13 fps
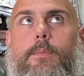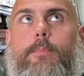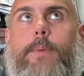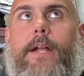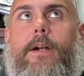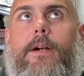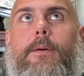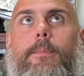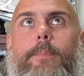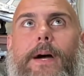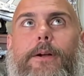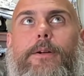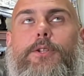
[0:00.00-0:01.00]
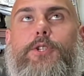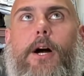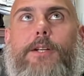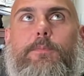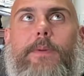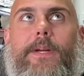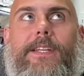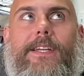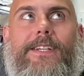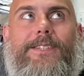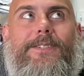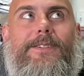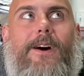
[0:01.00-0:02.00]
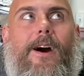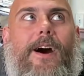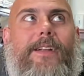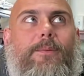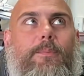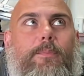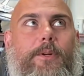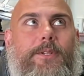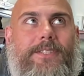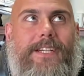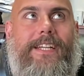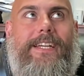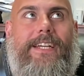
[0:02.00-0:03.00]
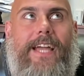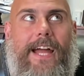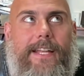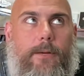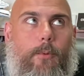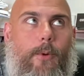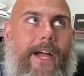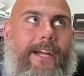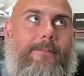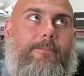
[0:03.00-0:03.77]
Better judgment is not proceeding anyway.